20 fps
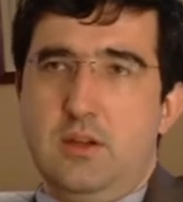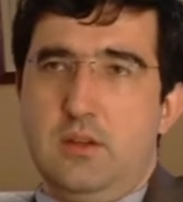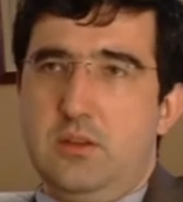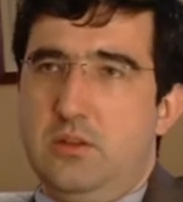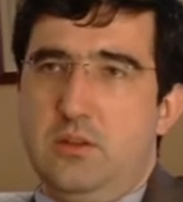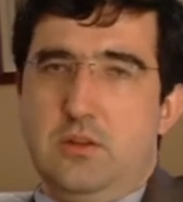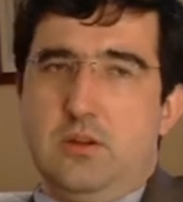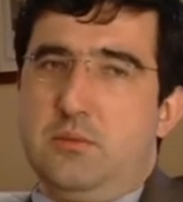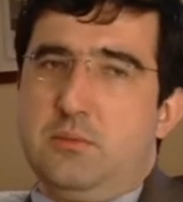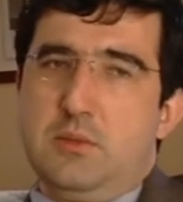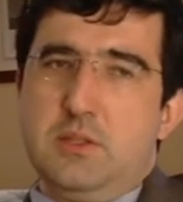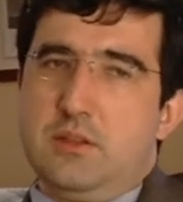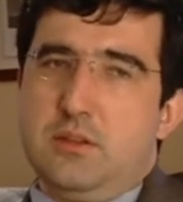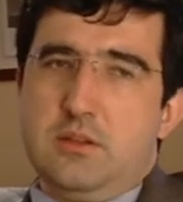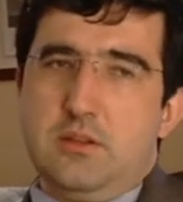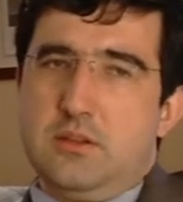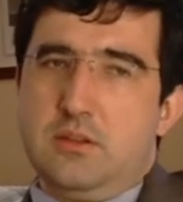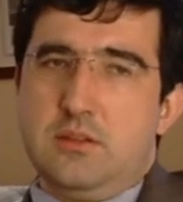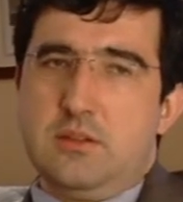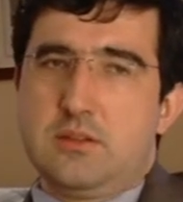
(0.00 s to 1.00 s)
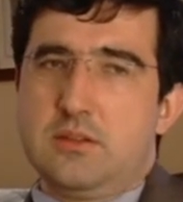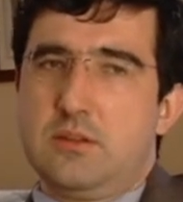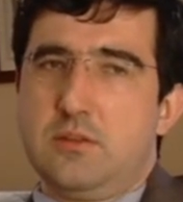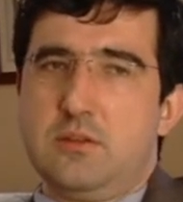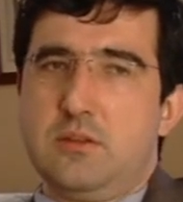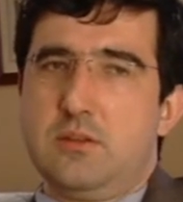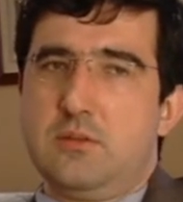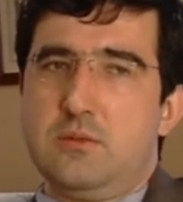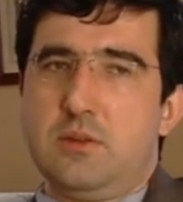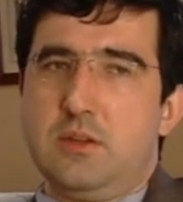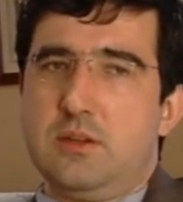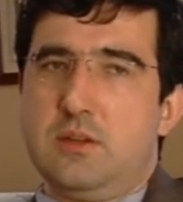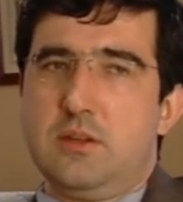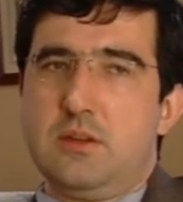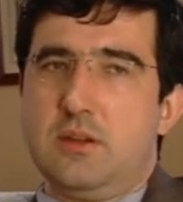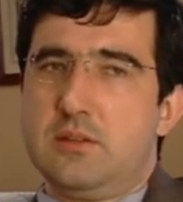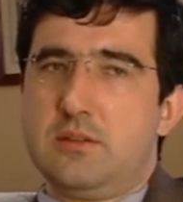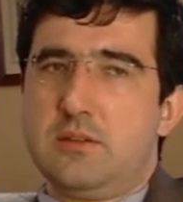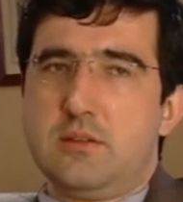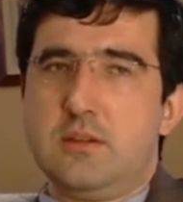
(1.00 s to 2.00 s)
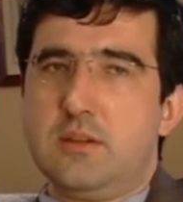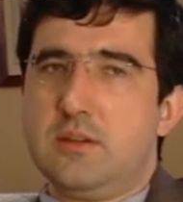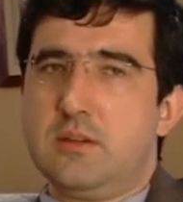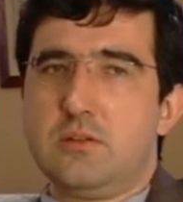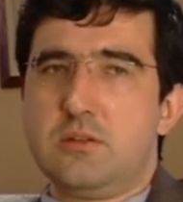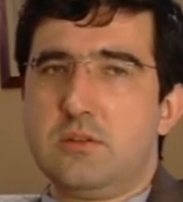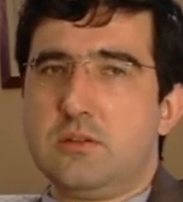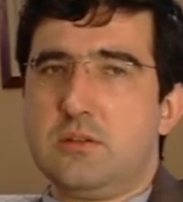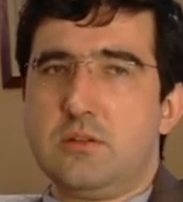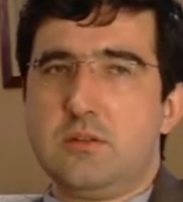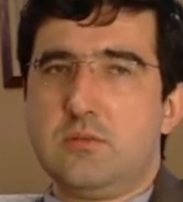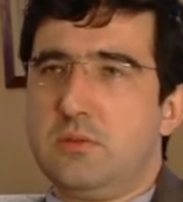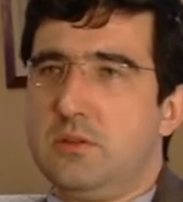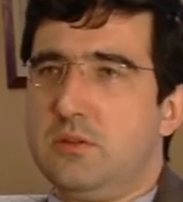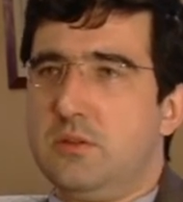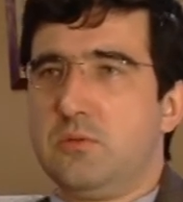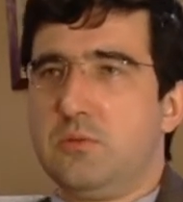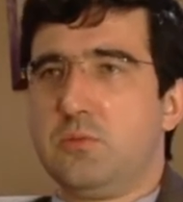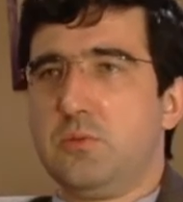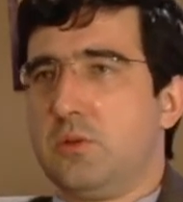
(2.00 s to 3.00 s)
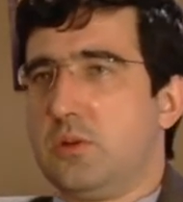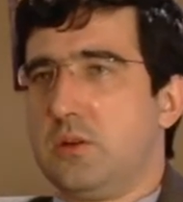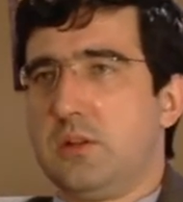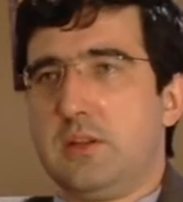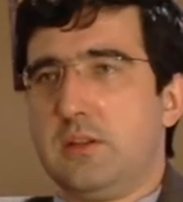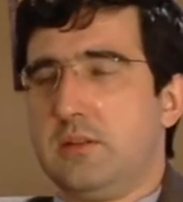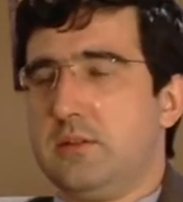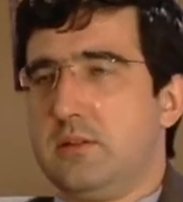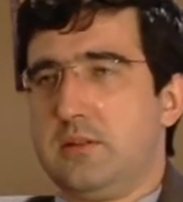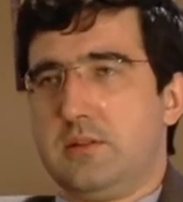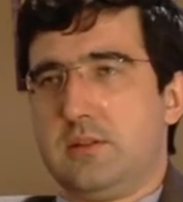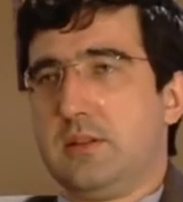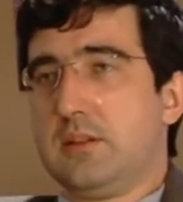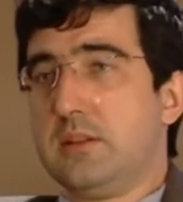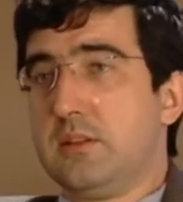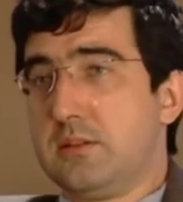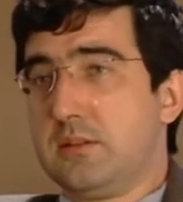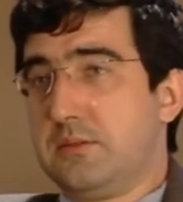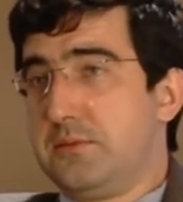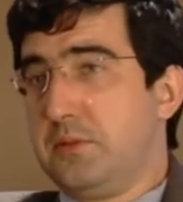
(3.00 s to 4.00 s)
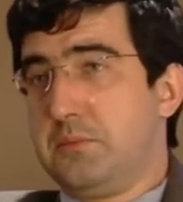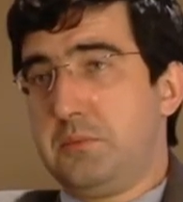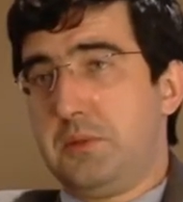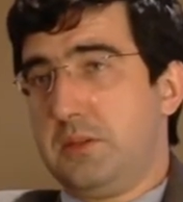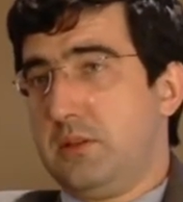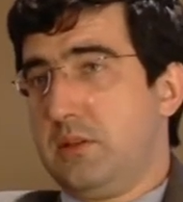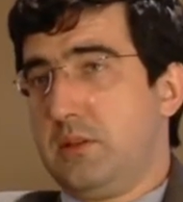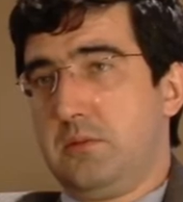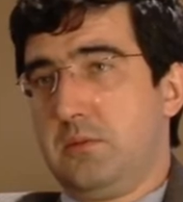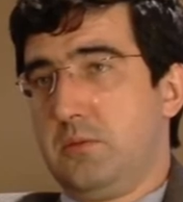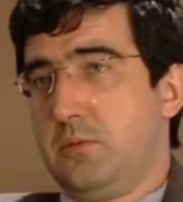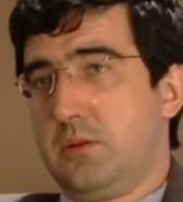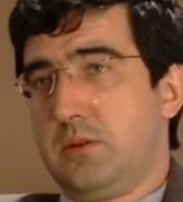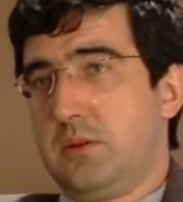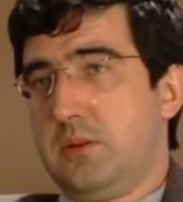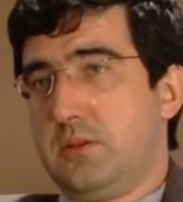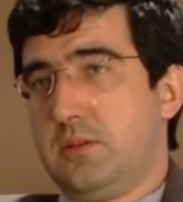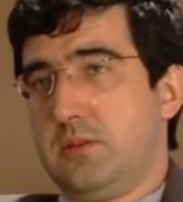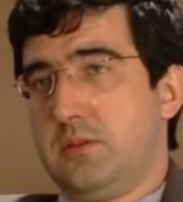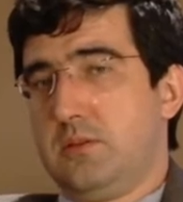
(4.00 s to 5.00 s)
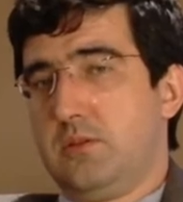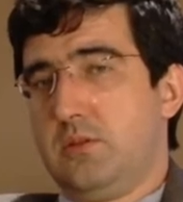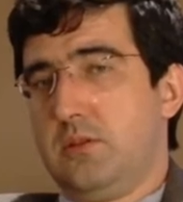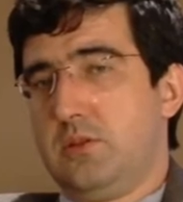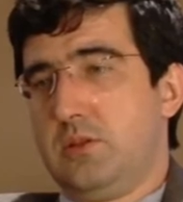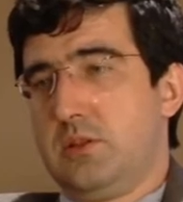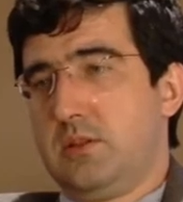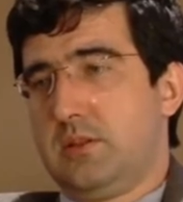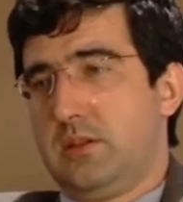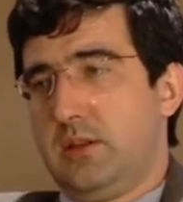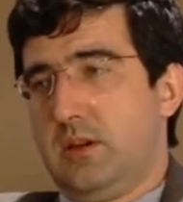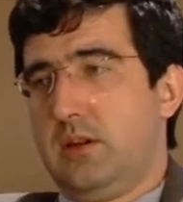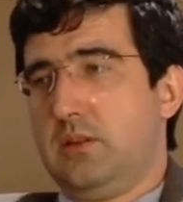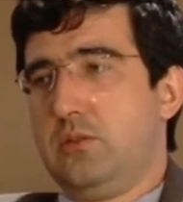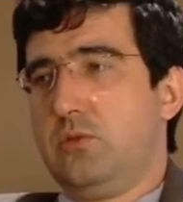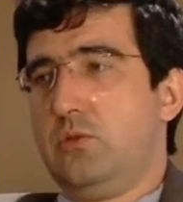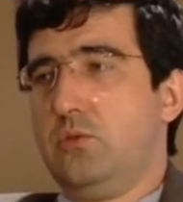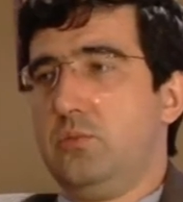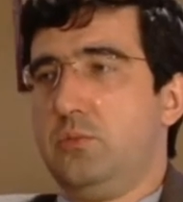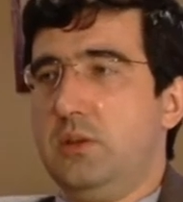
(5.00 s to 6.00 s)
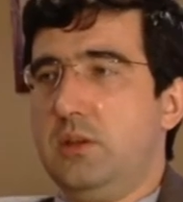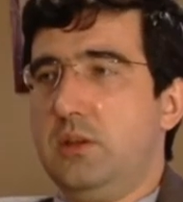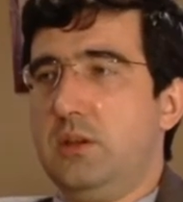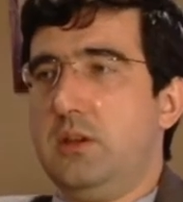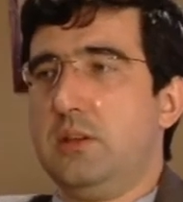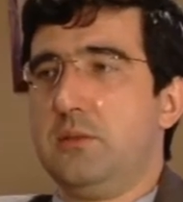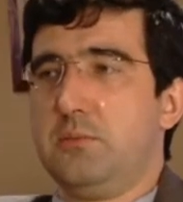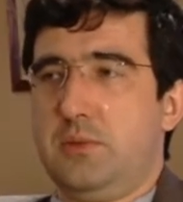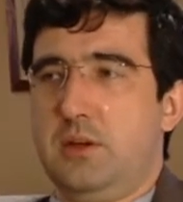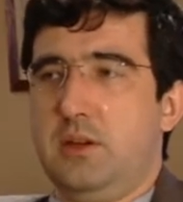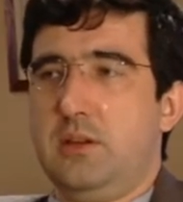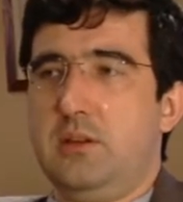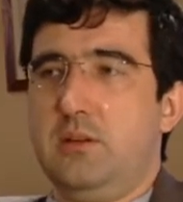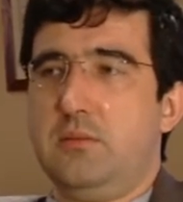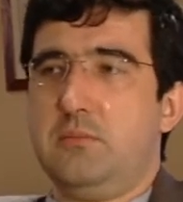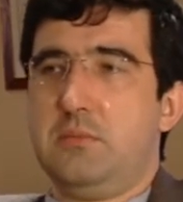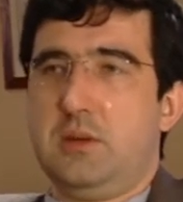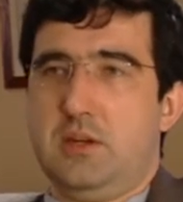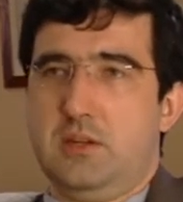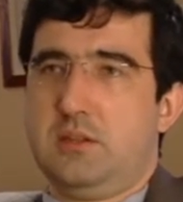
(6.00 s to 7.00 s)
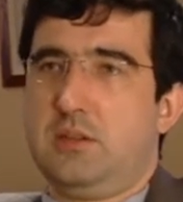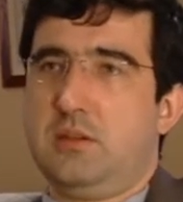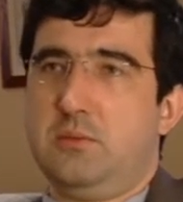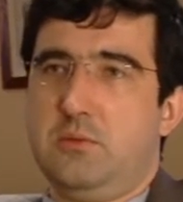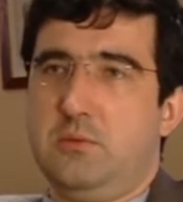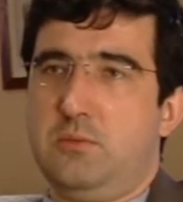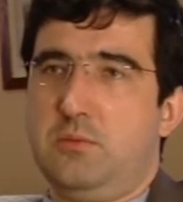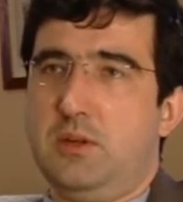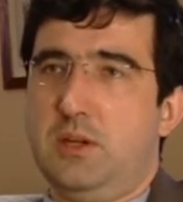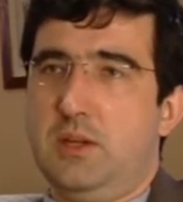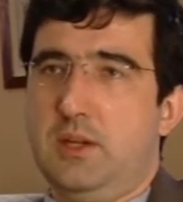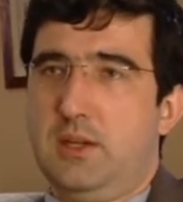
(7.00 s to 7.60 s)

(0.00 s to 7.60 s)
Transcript: No, I mean, it's not the way. I think it will not work like this. At least for me, it never worked like this. So I just try to be at my maximum,